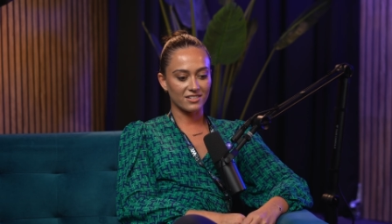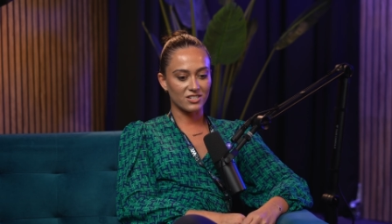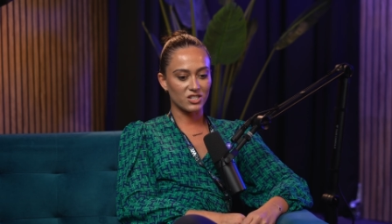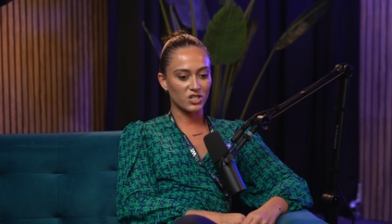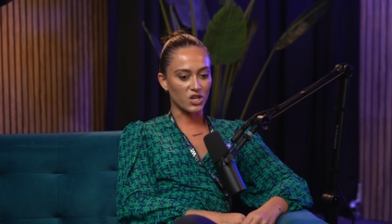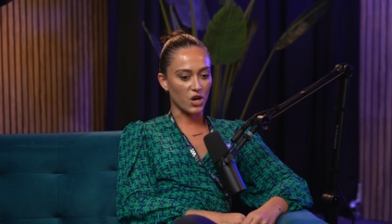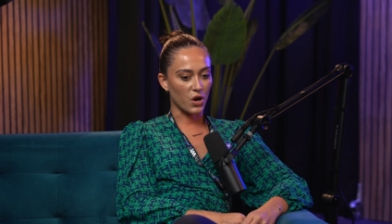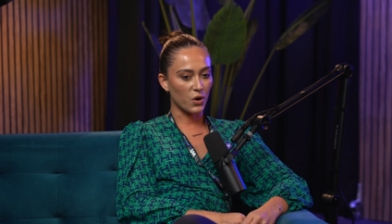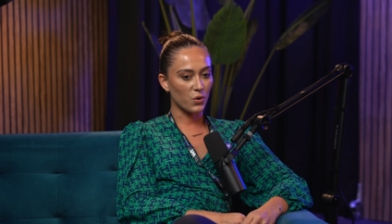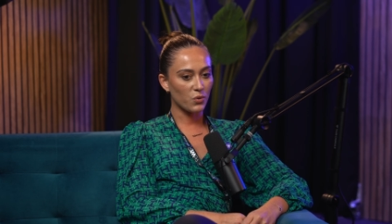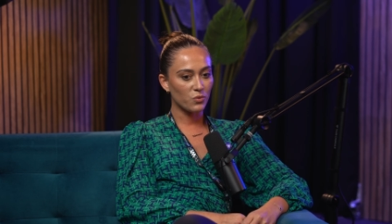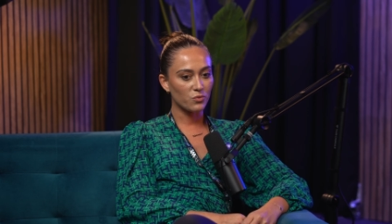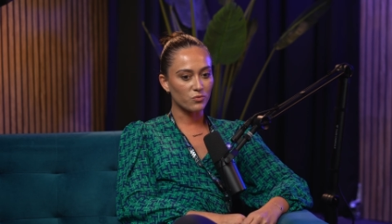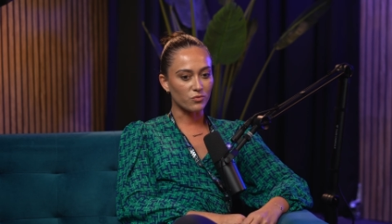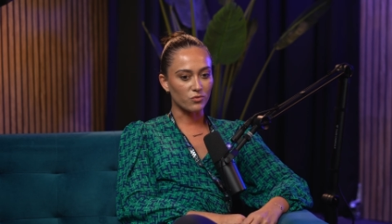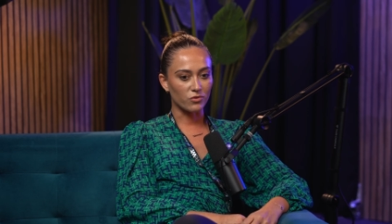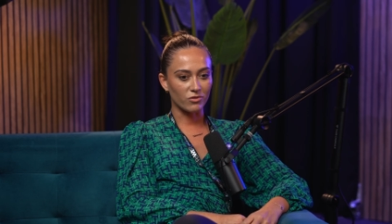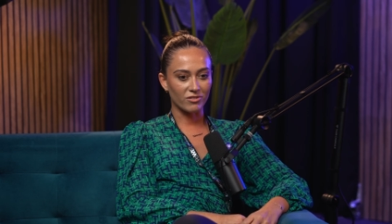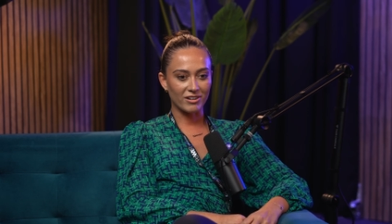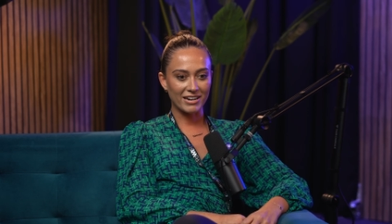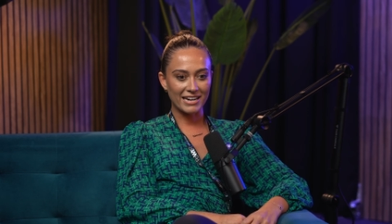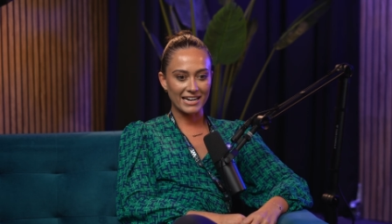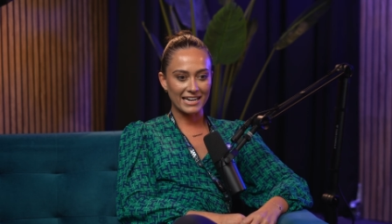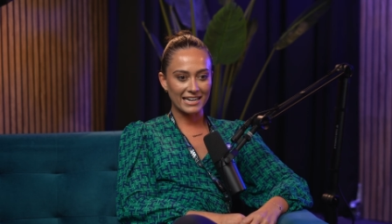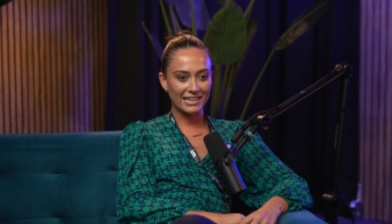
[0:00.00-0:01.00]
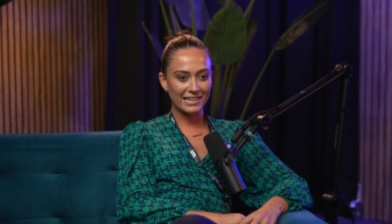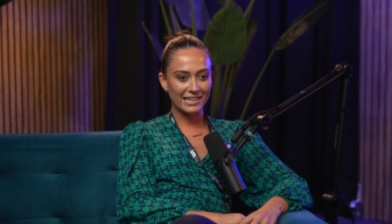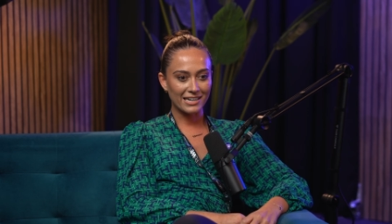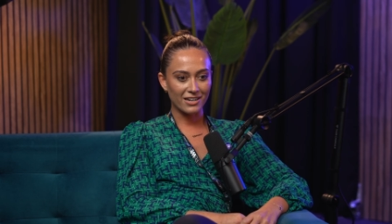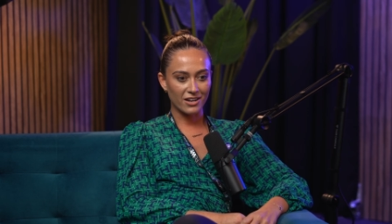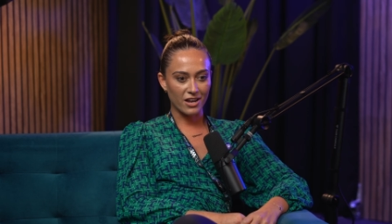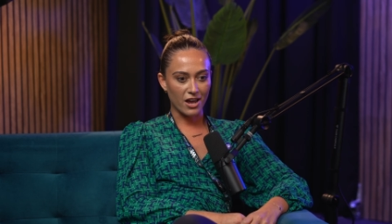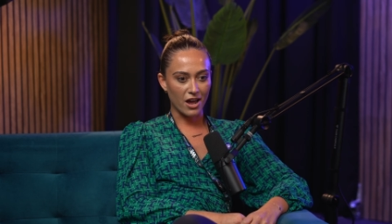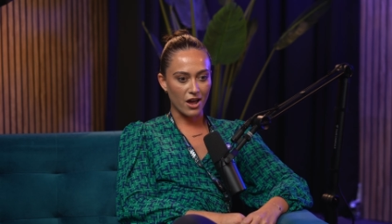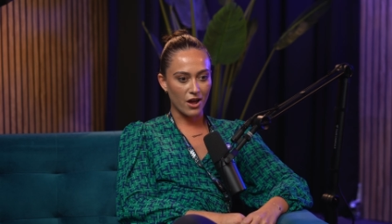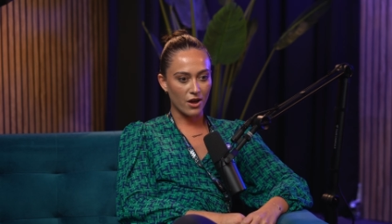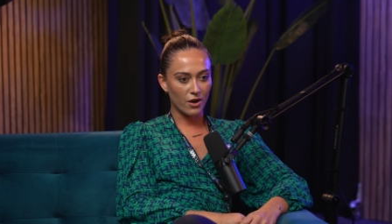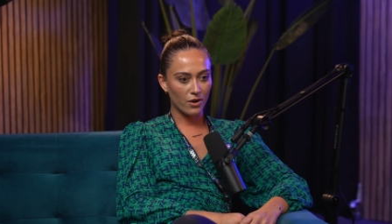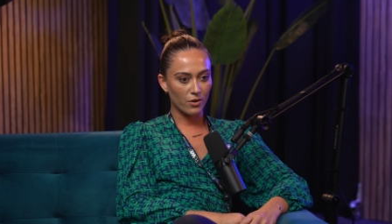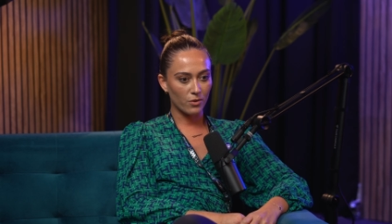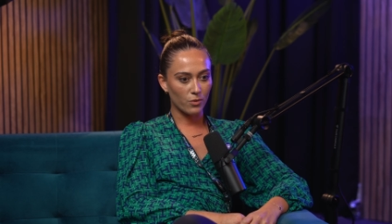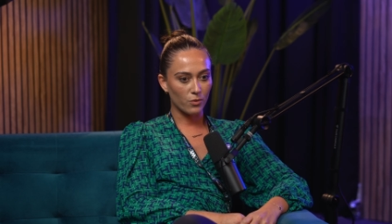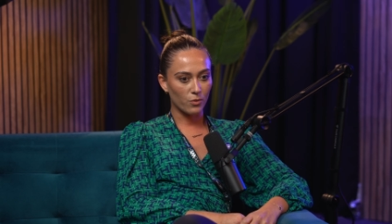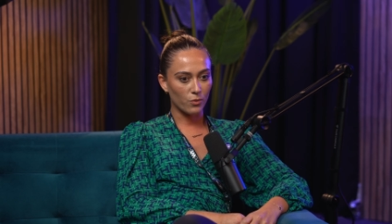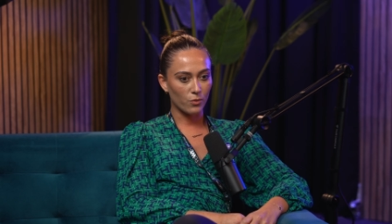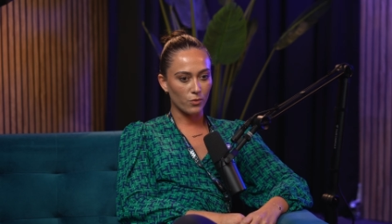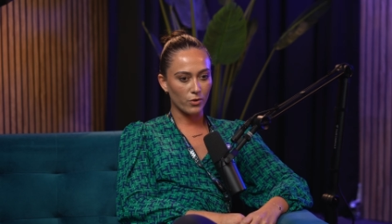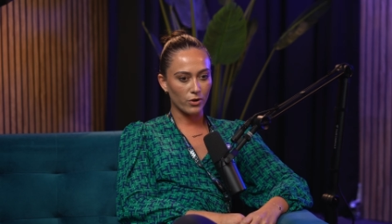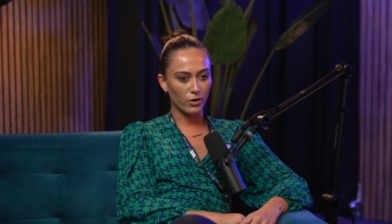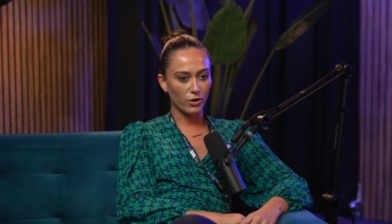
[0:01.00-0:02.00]
don't really
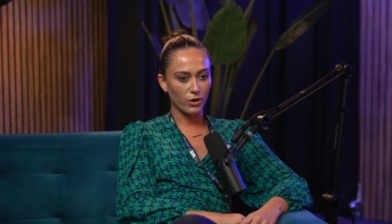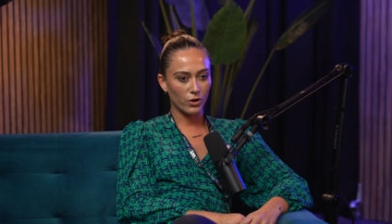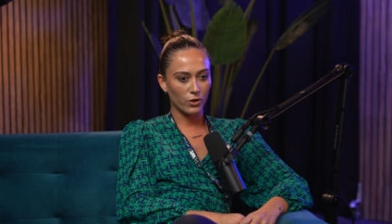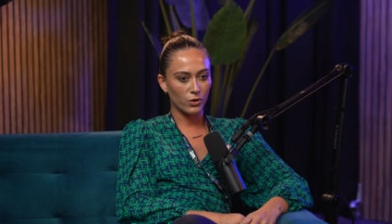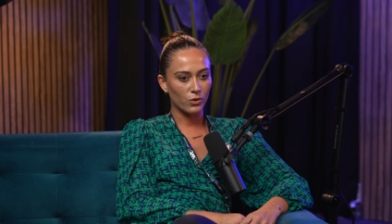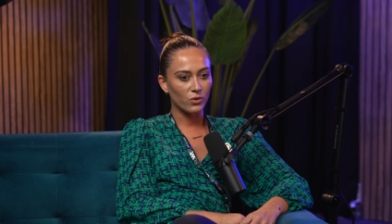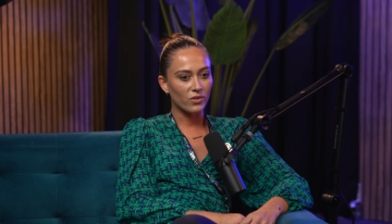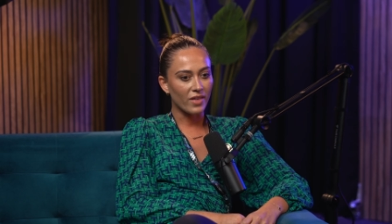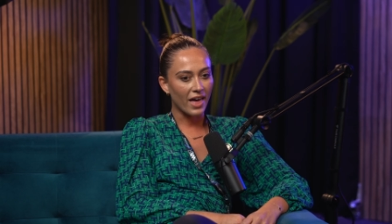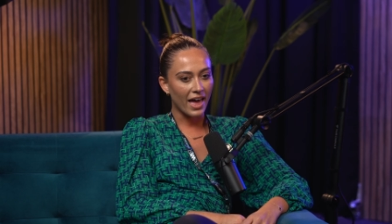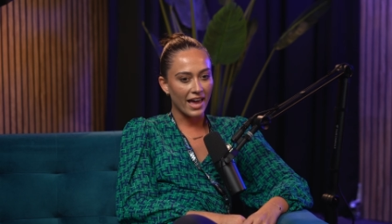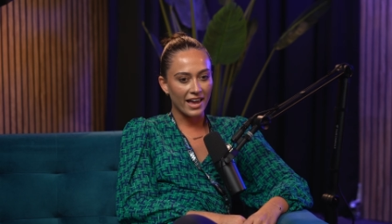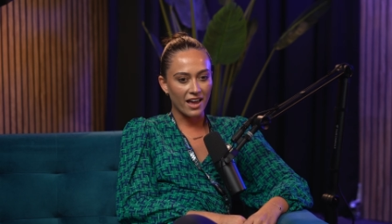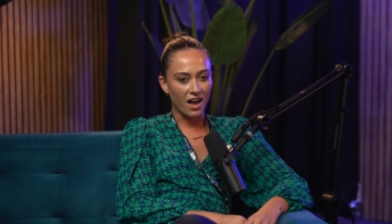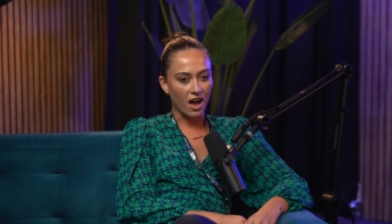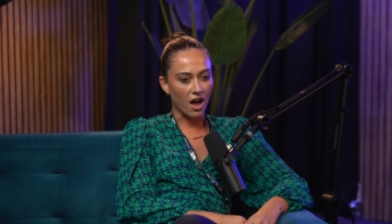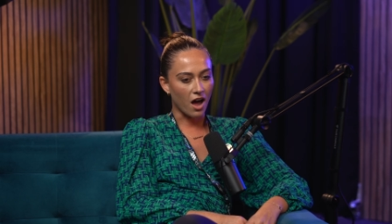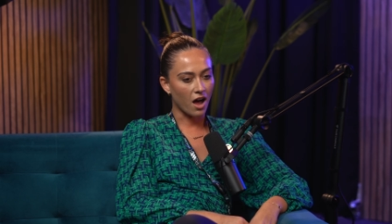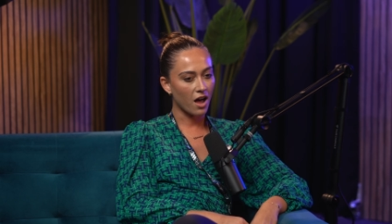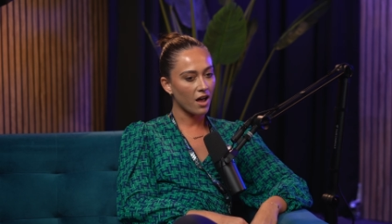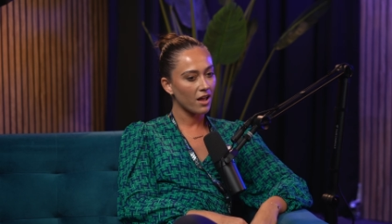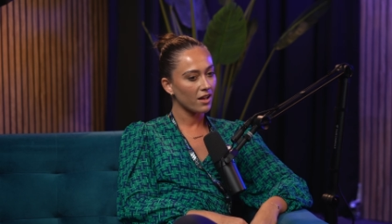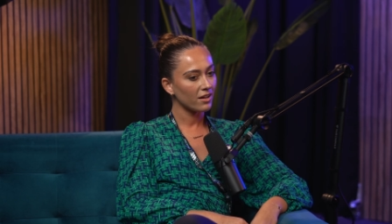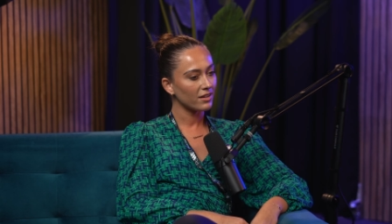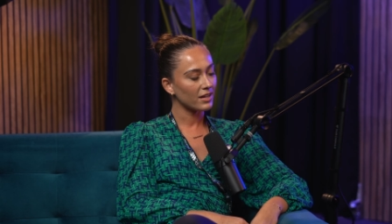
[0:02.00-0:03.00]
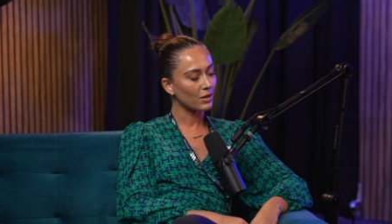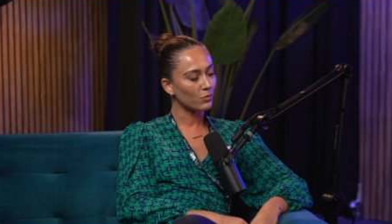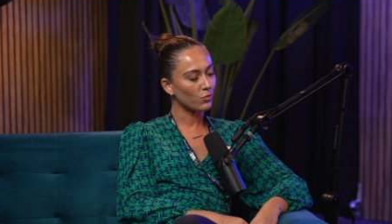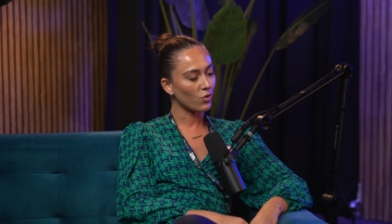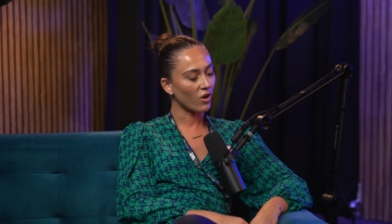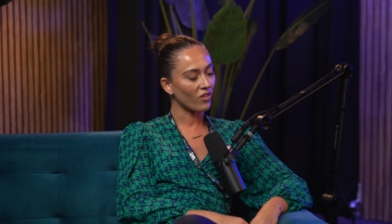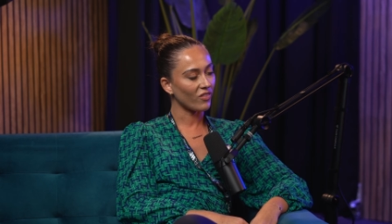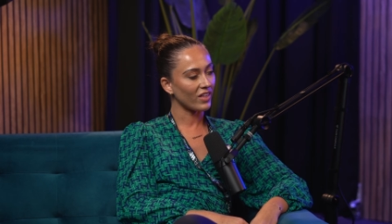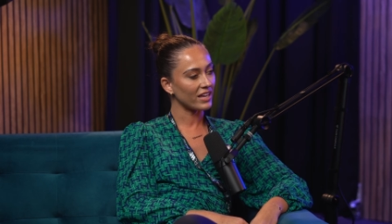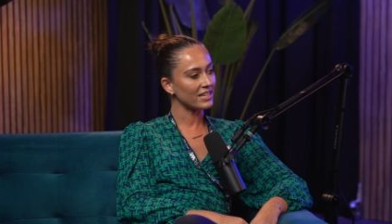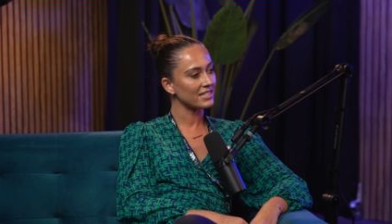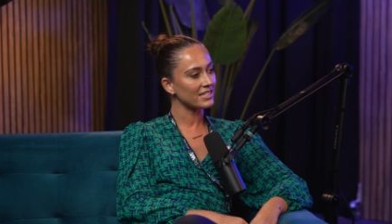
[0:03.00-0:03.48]
know who they are and what they